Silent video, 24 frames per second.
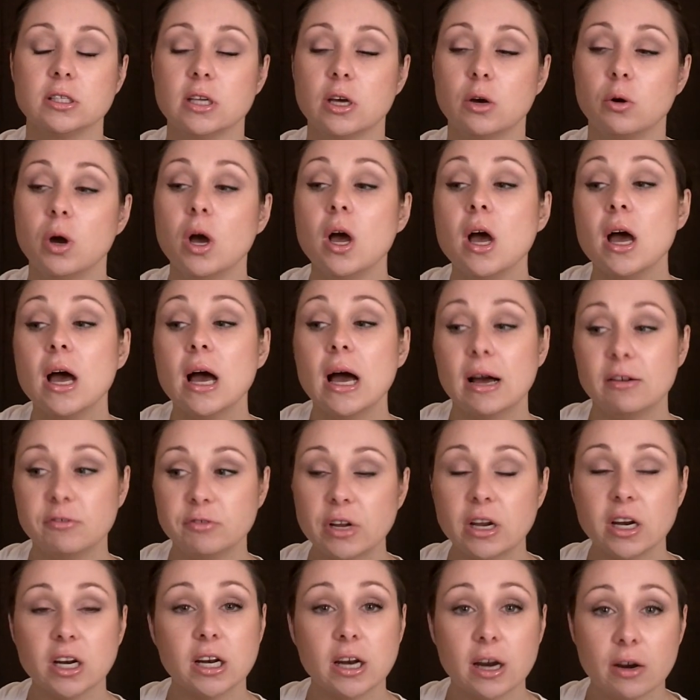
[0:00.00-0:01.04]
So
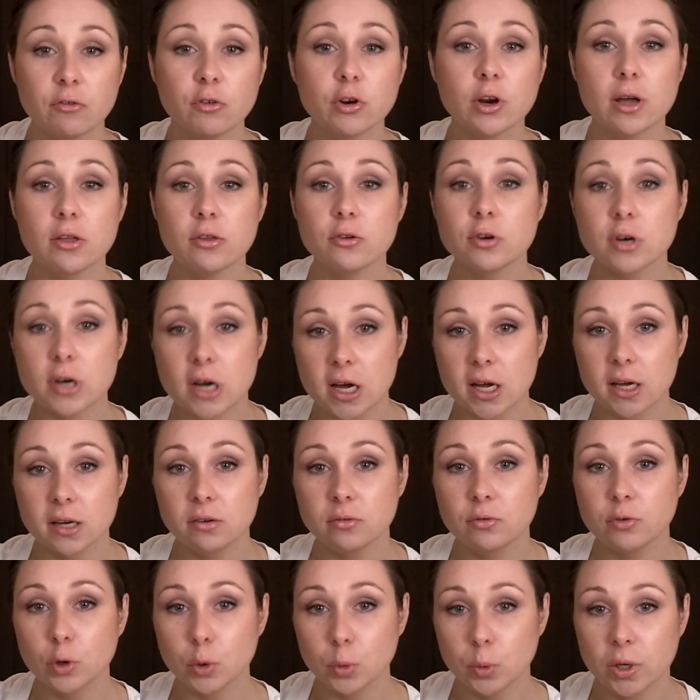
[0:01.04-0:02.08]
I've done it every other
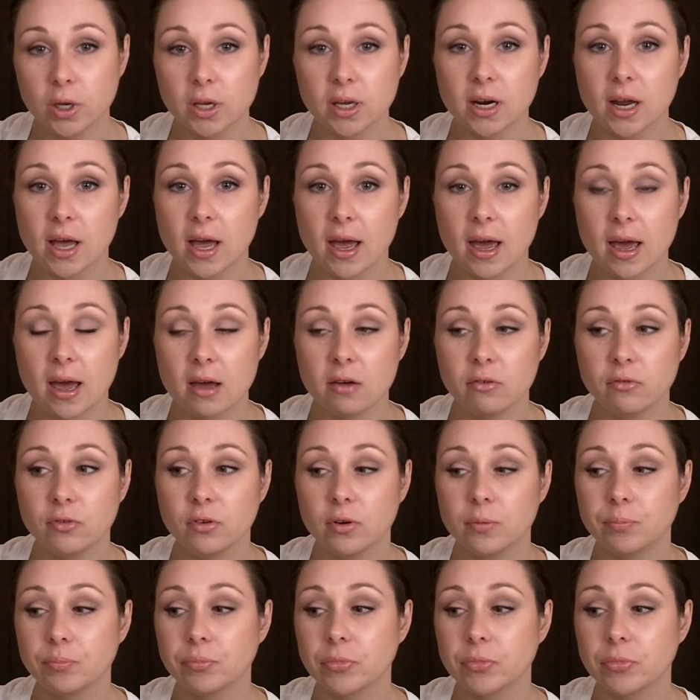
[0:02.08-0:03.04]
night for a week and a half.